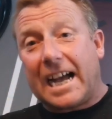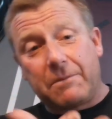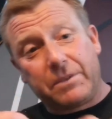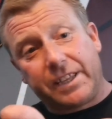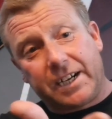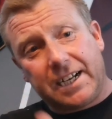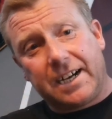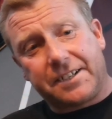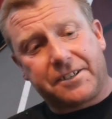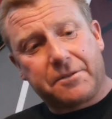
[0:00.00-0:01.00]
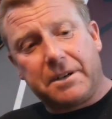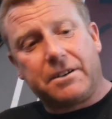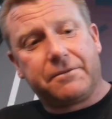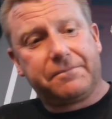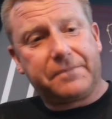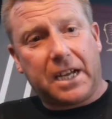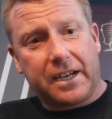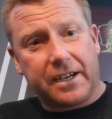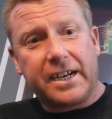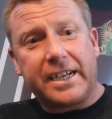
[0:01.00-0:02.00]
And with the glass as well,
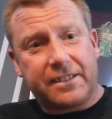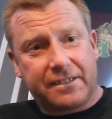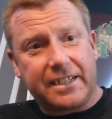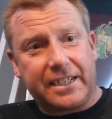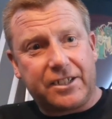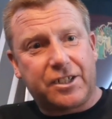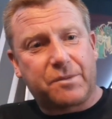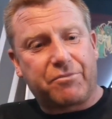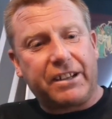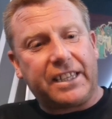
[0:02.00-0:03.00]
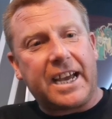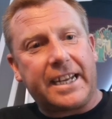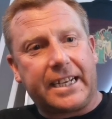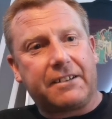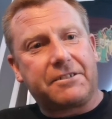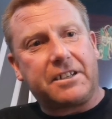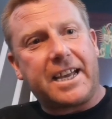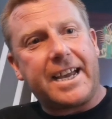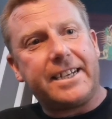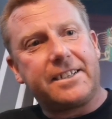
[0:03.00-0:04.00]
it's spread the head out, so
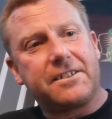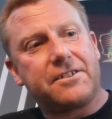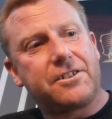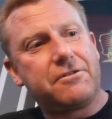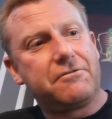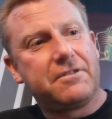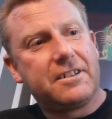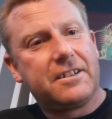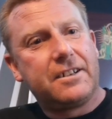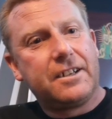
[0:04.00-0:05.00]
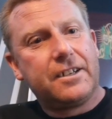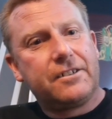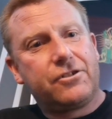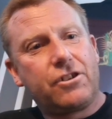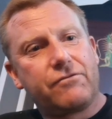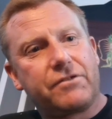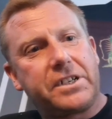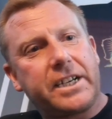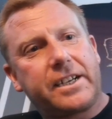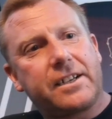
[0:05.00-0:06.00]
the head isn't too
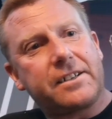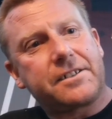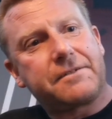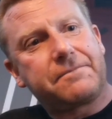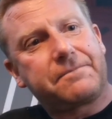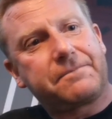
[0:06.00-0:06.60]
ridiculous.